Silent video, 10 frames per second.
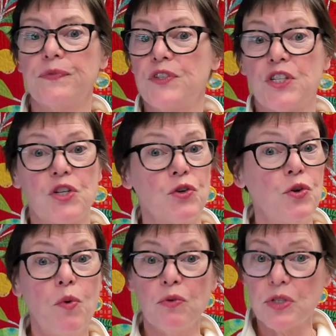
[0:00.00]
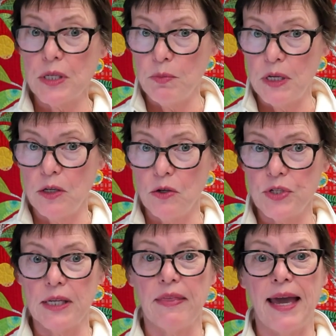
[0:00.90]
So you won't see me
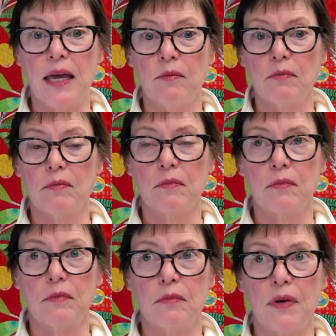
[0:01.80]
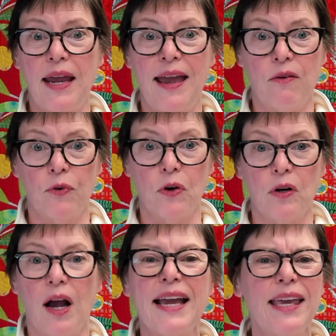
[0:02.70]
using that ever.
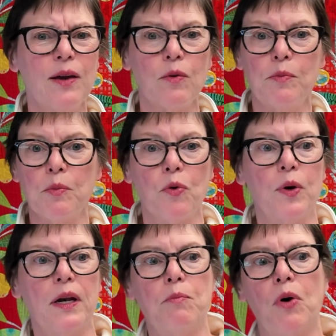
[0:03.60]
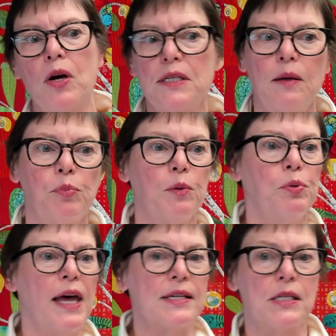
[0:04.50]
I can't remember when I bought template
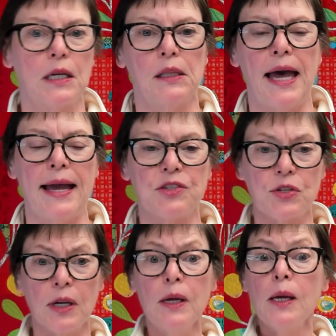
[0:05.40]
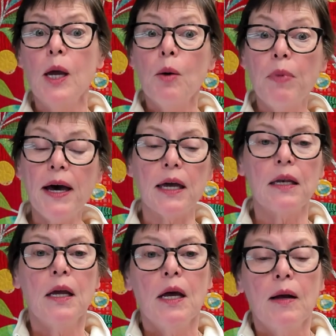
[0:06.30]
plastic last,
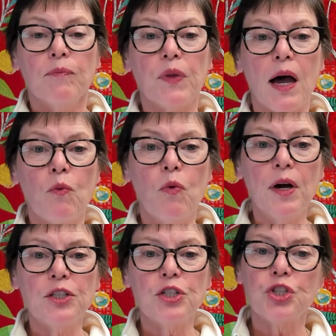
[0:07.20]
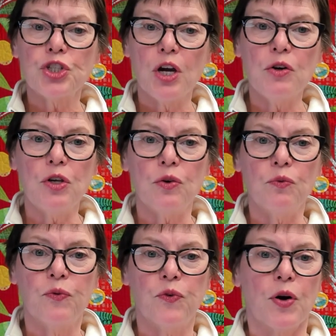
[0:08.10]
but I want to show
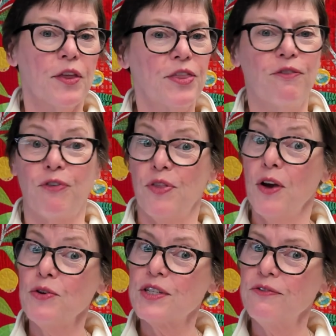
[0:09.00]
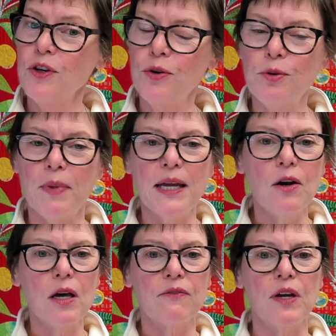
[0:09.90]
you for the, for those of you who may
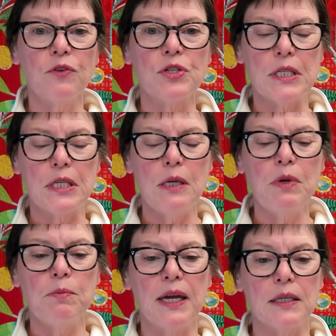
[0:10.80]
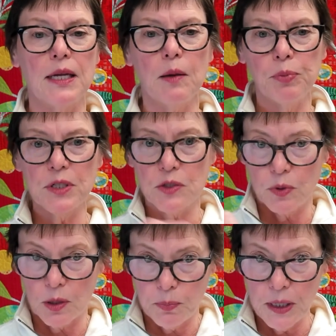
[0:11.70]
not have ever seen me make templates
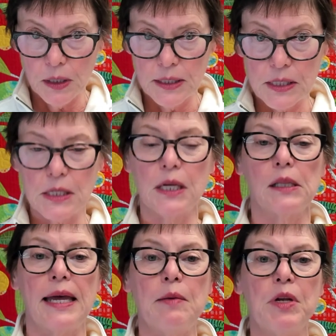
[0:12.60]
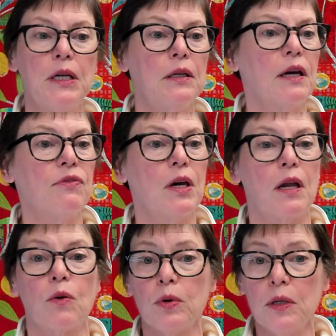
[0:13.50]
with the peel and stick laminate, I've
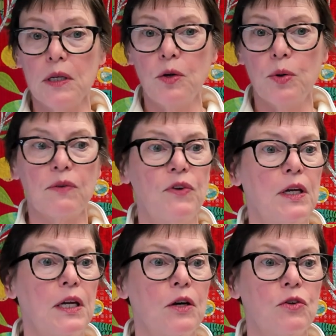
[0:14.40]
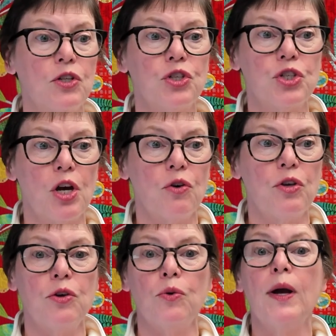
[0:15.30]
got a really quick video to show
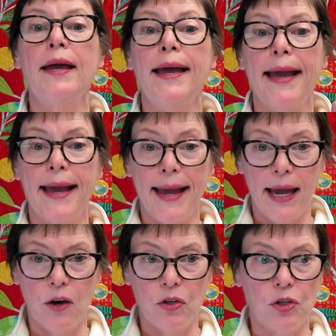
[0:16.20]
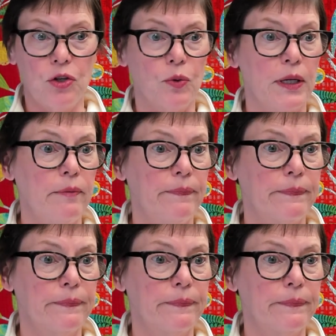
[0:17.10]
you how you do it.